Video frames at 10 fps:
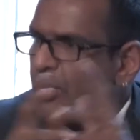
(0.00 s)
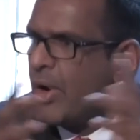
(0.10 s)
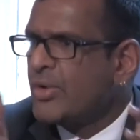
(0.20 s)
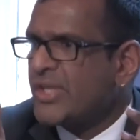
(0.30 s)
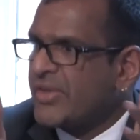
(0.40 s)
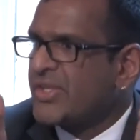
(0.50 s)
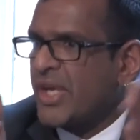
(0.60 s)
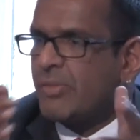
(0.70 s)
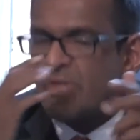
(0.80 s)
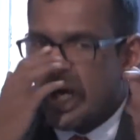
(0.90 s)
rose at the
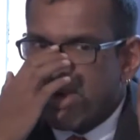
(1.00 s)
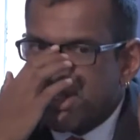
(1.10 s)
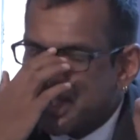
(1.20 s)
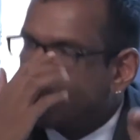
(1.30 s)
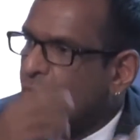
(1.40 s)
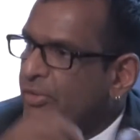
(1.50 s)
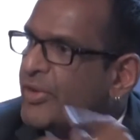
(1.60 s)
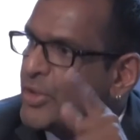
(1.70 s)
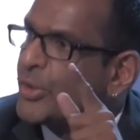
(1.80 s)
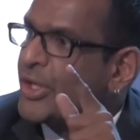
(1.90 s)
same time as support
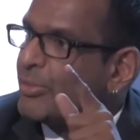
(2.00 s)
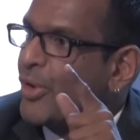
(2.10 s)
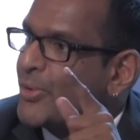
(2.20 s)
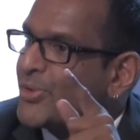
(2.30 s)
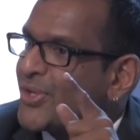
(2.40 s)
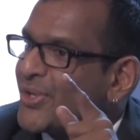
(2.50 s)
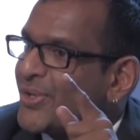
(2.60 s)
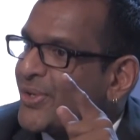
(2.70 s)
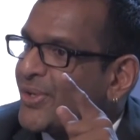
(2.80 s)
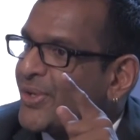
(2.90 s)
for UKIP rose.
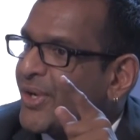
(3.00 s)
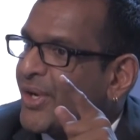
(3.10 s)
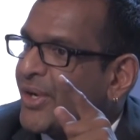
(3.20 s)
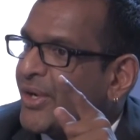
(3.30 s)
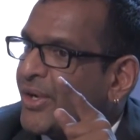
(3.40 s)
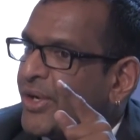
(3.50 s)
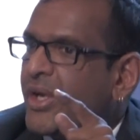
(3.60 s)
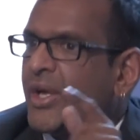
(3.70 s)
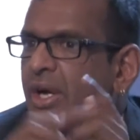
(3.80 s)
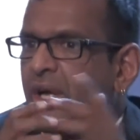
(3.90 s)

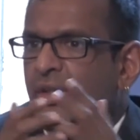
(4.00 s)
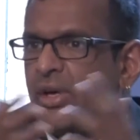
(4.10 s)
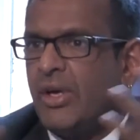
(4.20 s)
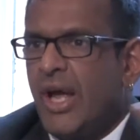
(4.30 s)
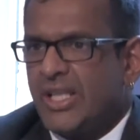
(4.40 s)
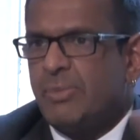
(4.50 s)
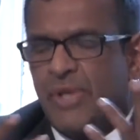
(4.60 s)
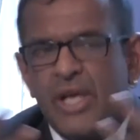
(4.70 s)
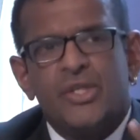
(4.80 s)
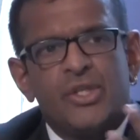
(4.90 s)
And the
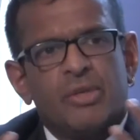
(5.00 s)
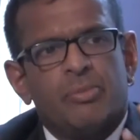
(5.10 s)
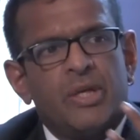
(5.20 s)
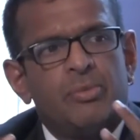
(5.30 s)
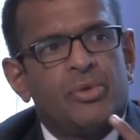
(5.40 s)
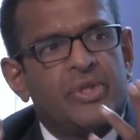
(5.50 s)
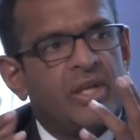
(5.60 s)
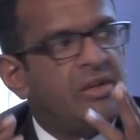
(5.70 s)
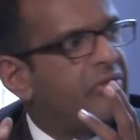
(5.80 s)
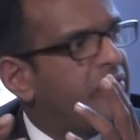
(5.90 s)
explanation that people
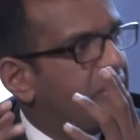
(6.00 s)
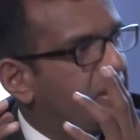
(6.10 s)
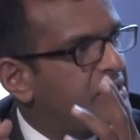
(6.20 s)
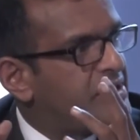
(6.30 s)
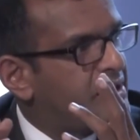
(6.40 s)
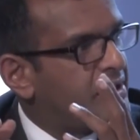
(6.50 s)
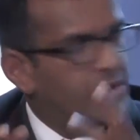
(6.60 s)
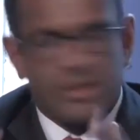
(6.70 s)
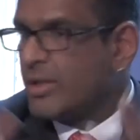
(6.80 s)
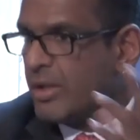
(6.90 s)
give is that,
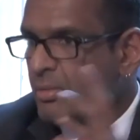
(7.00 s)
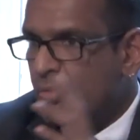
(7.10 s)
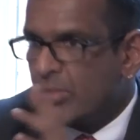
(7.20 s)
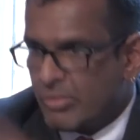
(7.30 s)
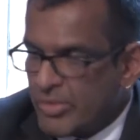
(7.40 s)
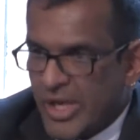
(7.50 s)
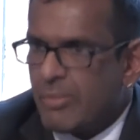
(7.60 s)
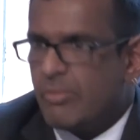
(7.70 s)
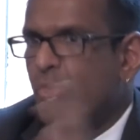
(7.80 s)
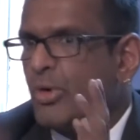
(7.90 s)

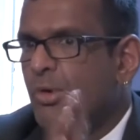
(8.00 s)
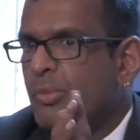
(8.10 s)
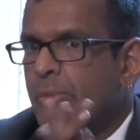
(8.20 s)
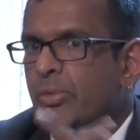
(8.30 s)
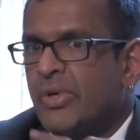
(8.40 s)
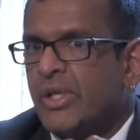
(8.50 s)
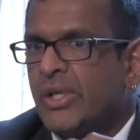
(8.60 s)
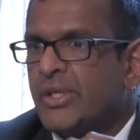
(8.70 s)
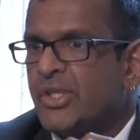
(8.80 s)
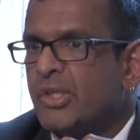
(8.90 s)
yep, more and more people were
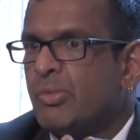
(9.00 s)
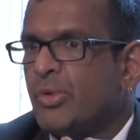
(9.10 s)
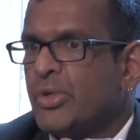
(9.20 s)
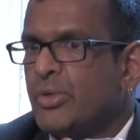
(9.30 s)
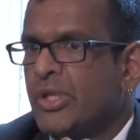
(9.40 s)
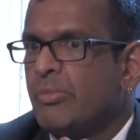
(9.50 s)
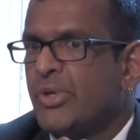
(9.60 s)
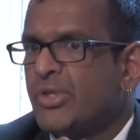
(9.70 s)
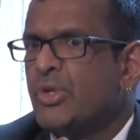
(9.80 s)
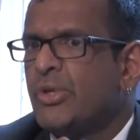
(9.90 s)
inclined to support UKIP,
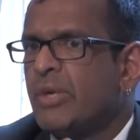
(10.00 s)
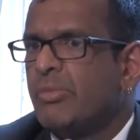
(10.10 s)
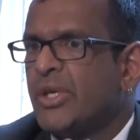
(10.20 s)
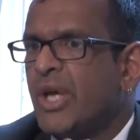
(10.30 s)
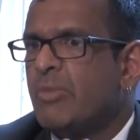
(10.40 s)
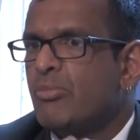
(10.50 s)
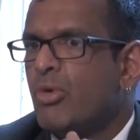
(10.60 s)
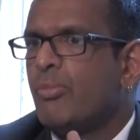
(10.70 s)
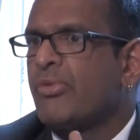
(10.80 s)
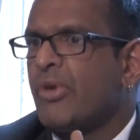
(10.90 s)
but as UKIP became
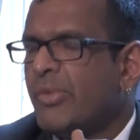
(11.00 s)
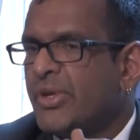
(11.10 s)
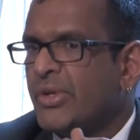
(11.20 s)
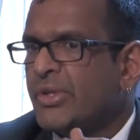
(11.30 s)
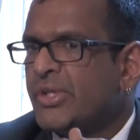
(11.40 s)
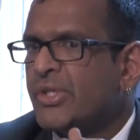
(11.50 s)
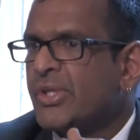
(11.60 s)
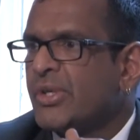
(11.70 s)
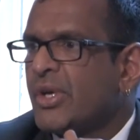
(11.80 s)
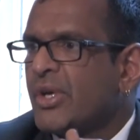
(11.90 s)
more prominent,